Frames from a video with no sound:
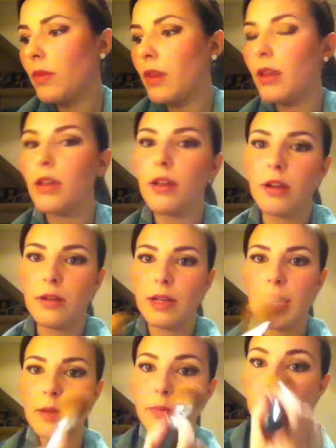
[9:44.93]
Okay, I'm
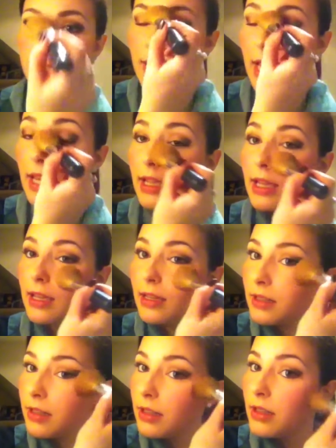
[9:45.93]
just taking
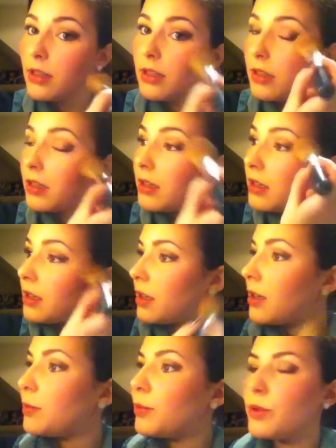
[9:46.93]
a
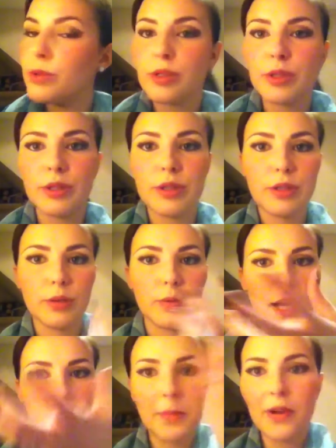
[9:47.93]
brush just to
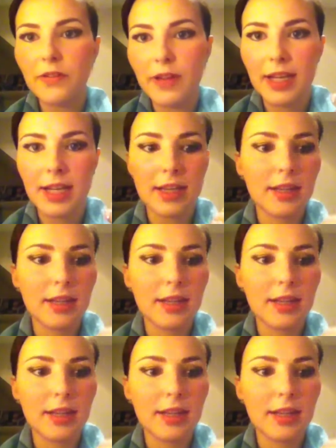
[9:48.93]
wipe off any